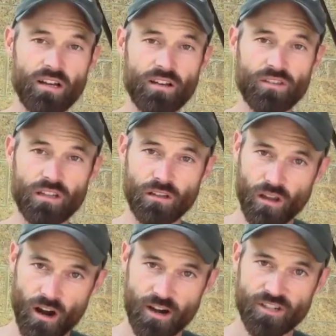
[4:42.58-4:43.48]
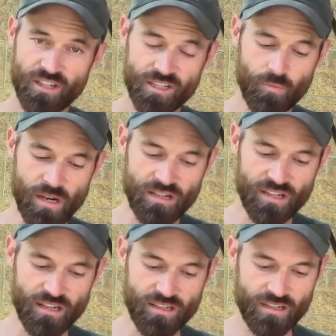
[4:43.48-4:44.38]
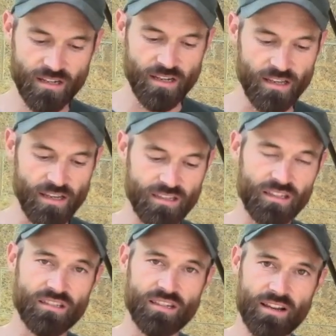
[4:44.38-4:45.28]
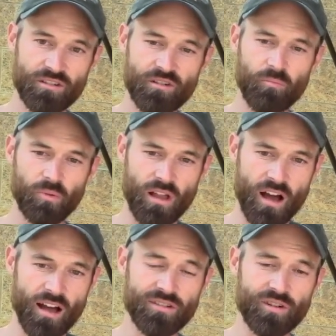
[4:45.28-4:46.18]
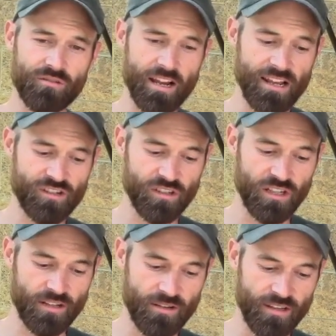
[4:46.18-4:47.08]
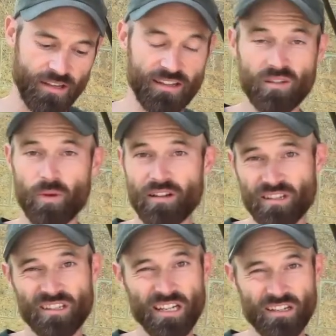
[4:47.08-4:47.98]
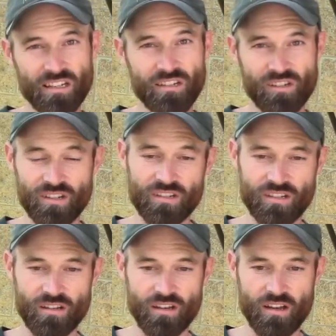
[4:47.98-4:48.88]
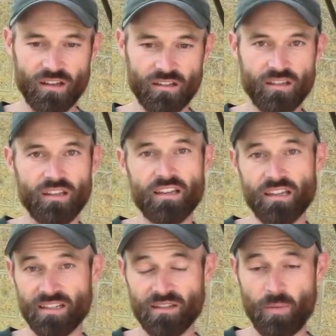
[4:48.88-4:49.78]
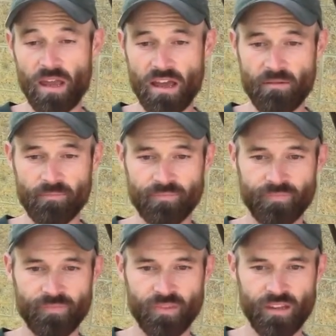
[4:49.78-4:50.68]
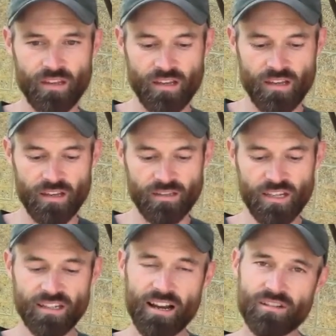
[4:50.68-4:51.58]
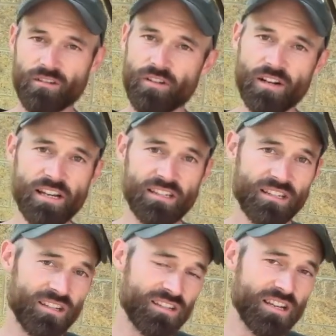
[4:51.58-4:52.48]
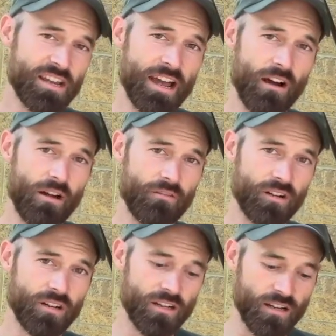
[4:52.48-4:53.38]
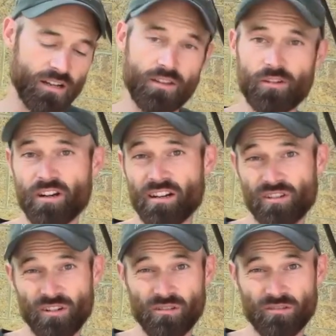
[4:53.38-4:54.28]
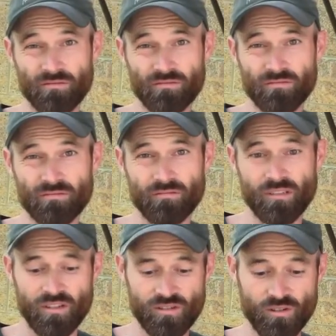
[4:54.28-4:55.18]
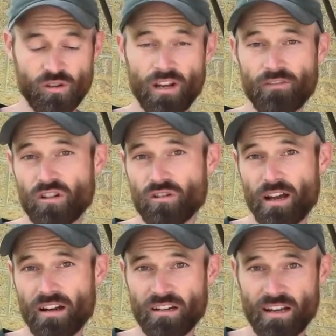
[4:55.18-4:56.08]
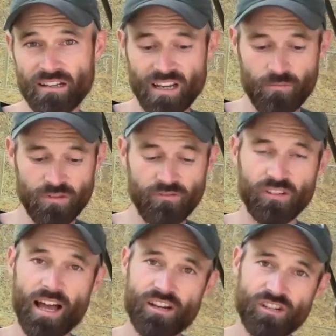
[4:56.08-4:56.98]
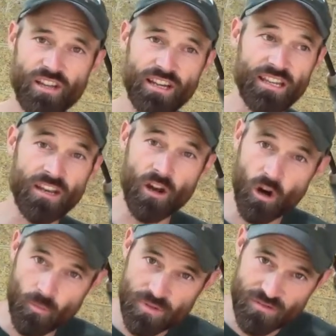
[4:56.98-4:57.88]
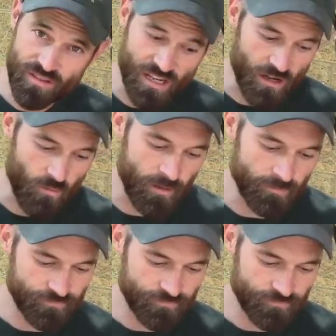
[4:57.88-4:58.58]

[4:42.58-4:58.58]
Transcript: The largest species is the desert blonde tarantula. It's about 6 inches in span. These guys aren't very easy to see, however. They're nocturnal. So you'd have to go out at nighttime with a flashlight in hopes of seeing one.